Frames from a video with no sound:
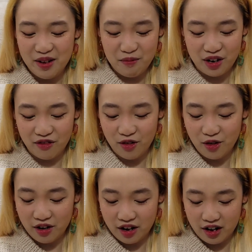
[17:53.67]
But
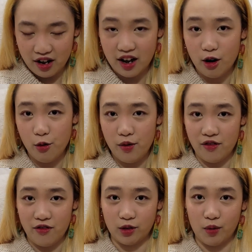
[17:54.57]
I hope it
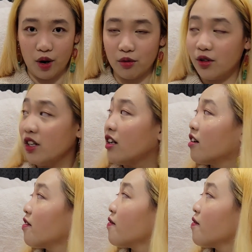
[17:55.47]
fits properly.